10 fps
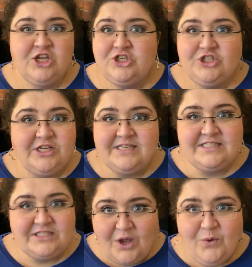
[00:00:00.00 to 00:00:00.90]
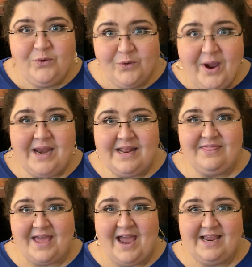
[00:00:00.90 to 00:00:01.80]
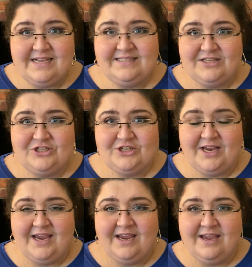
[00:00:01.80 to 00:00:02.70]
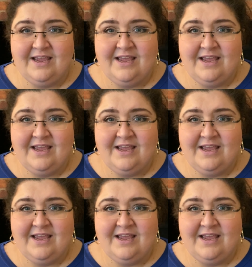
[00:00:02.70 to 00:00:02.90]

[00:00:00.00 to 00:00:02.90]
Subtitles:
She's so great at that, isn't she?